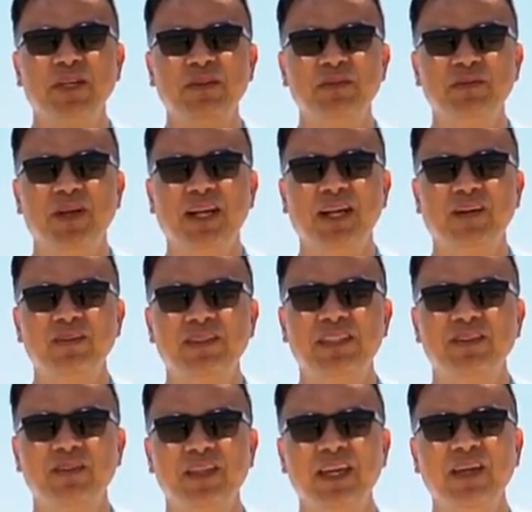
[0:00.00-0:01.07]
My name is Juan Carlos
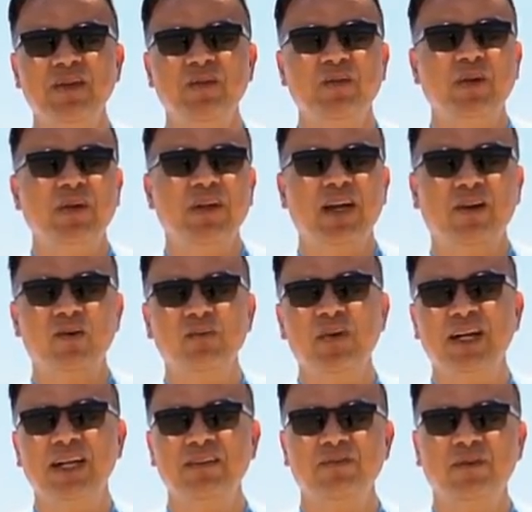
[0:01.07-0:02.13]
and today we're in
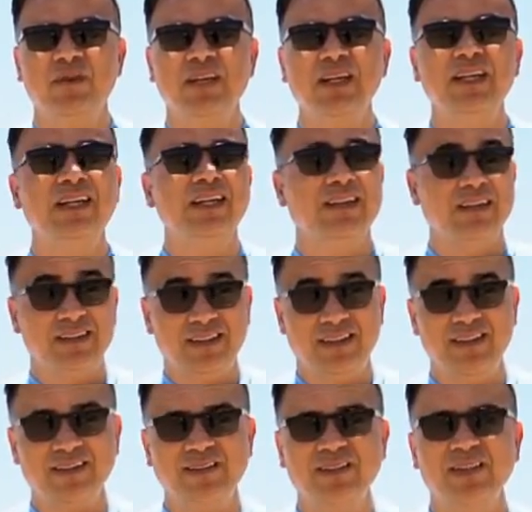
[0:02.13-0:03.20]
Jacumba, California in the
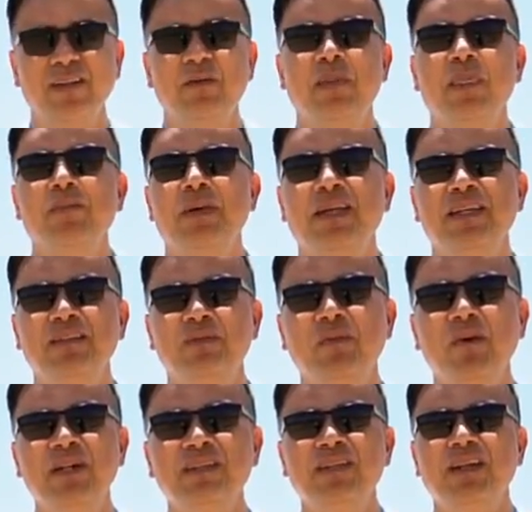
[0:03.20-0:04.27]
desert because we
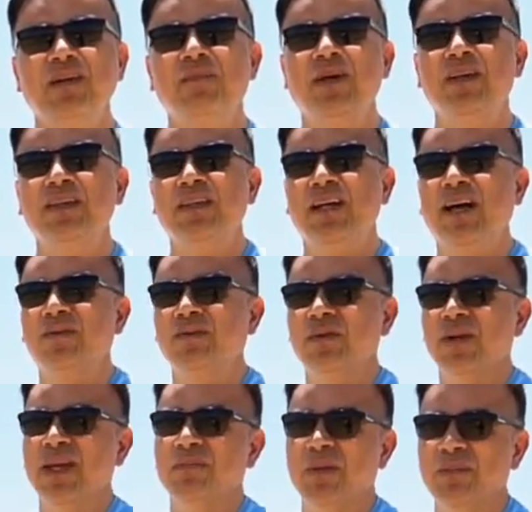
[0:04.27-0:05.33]
want to talk about the
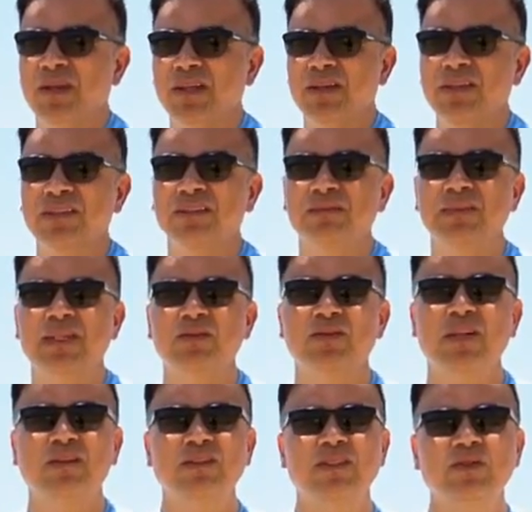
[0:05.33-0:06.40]
off-road capabilities of my
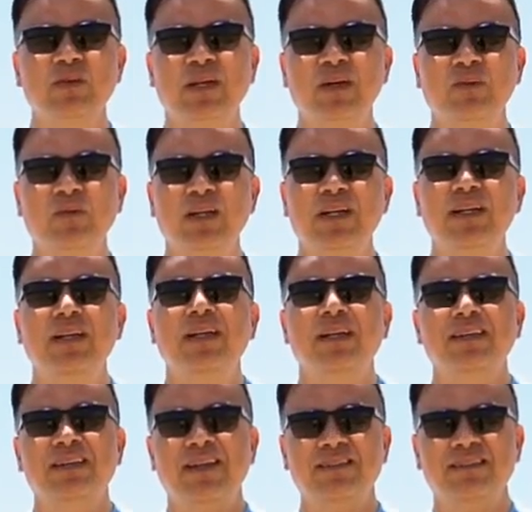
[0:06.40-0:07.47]
2021
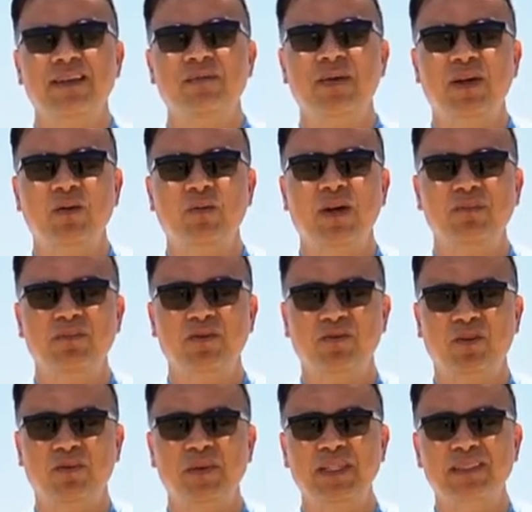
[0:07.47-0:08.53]
Tesla Model Y
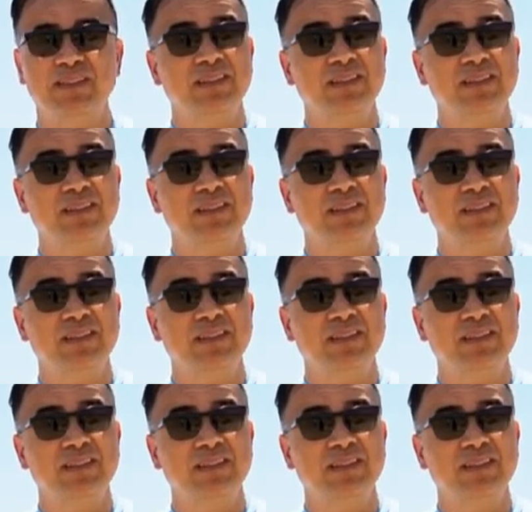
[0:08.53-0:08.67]
Performance.